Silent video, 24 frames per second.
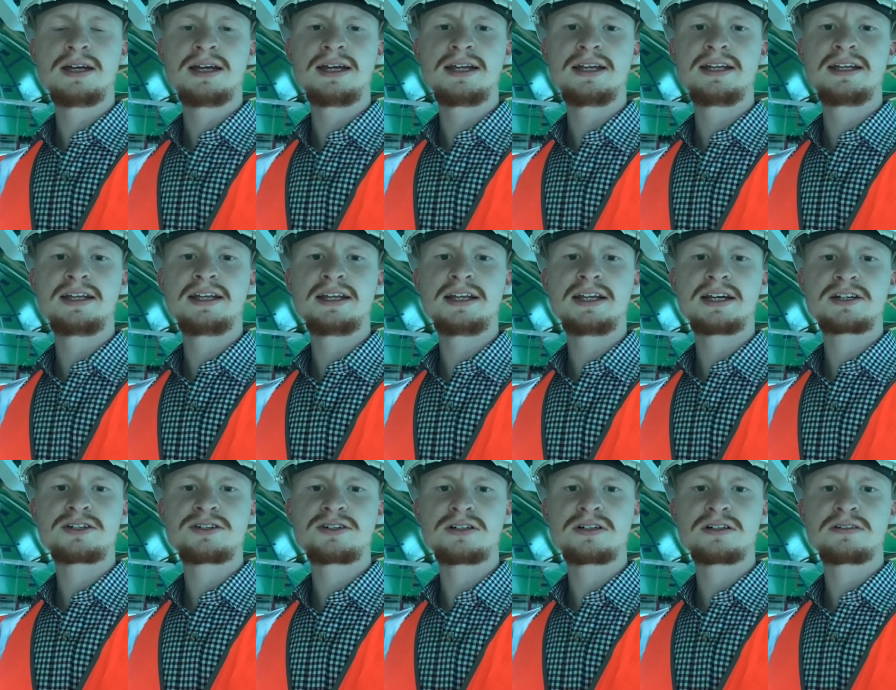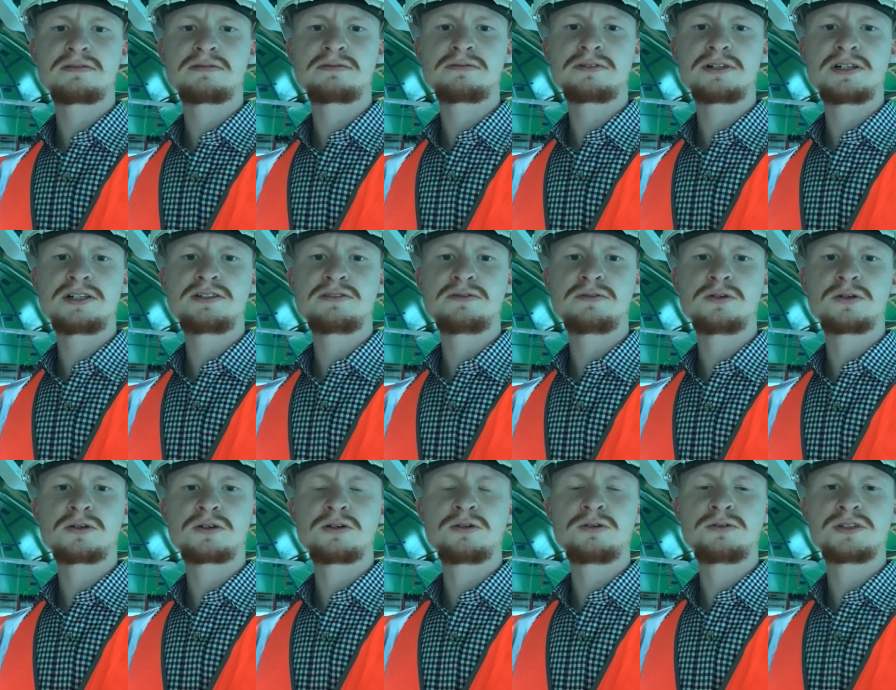then an extra 3 to
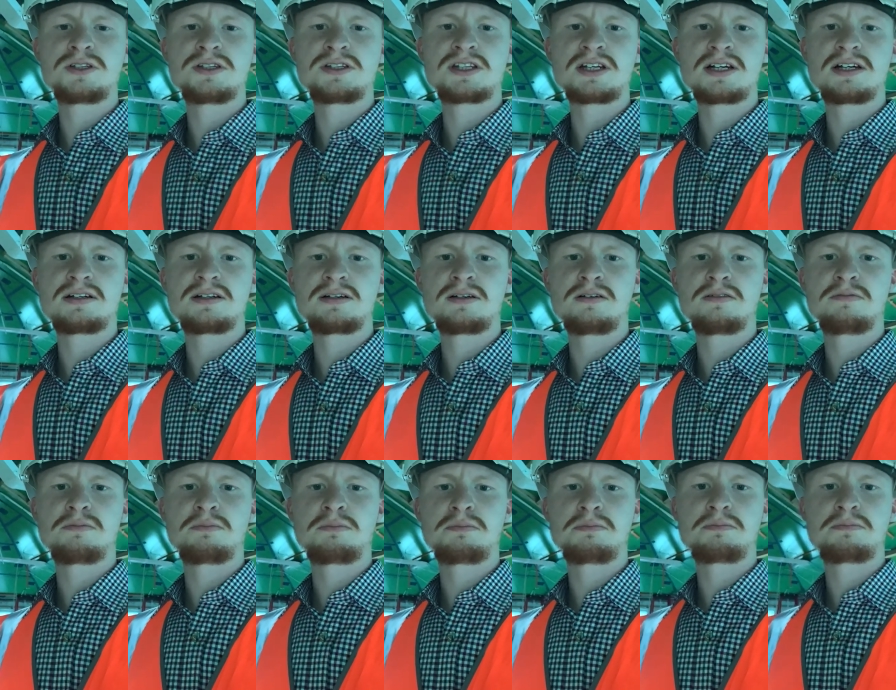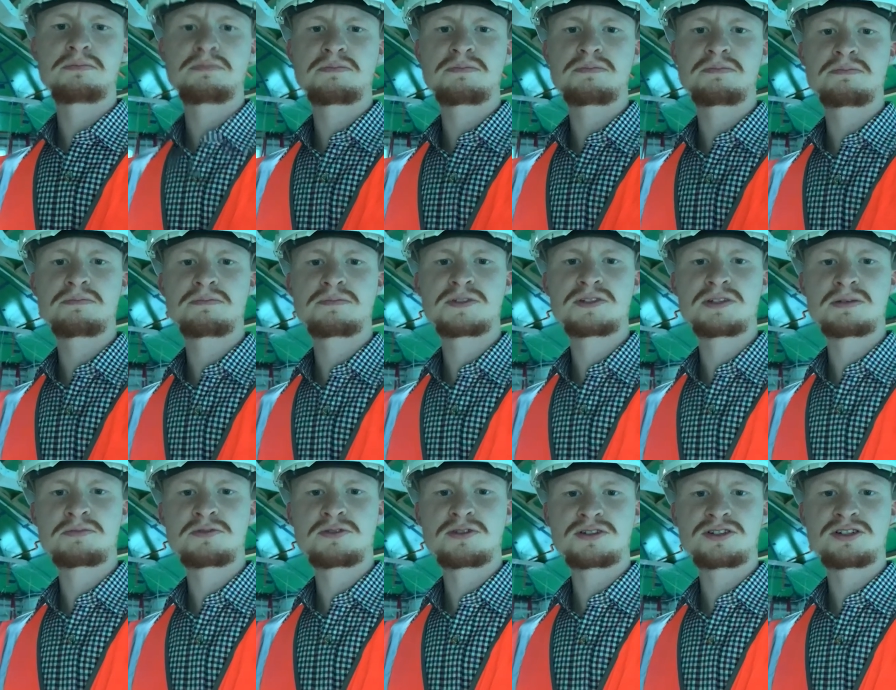4 courses of
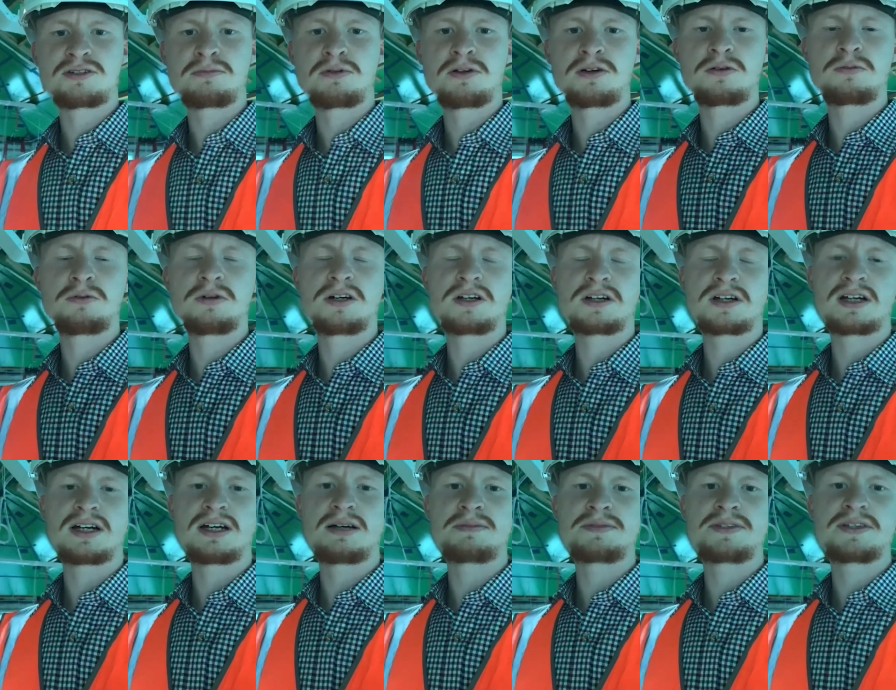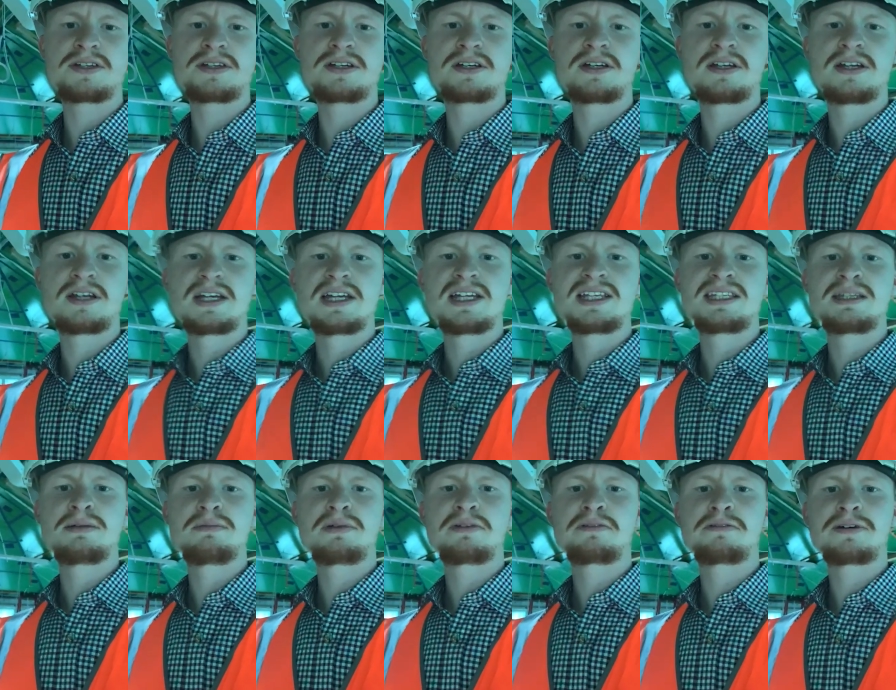substructure block work up to
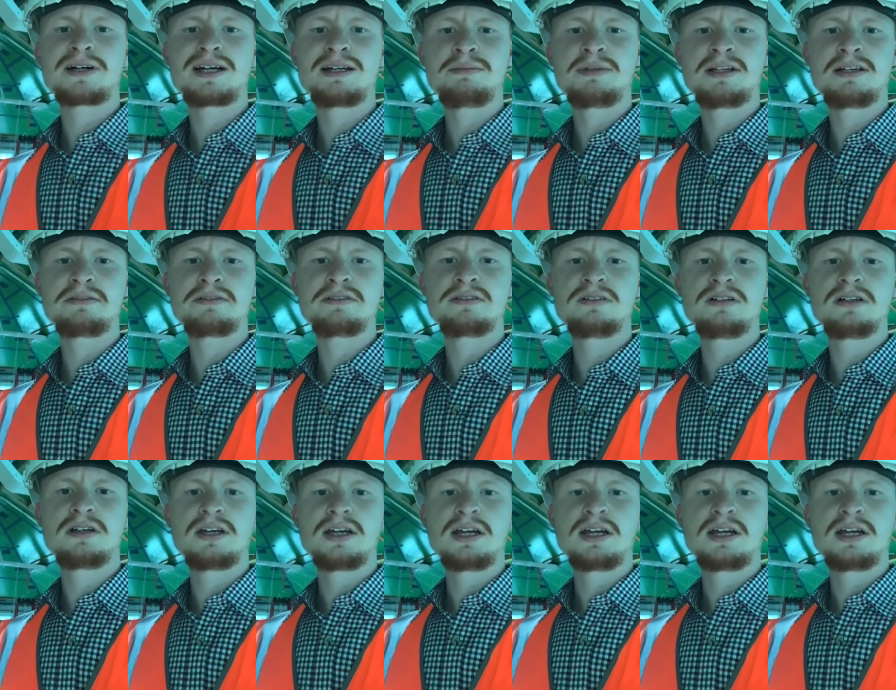timber frame level,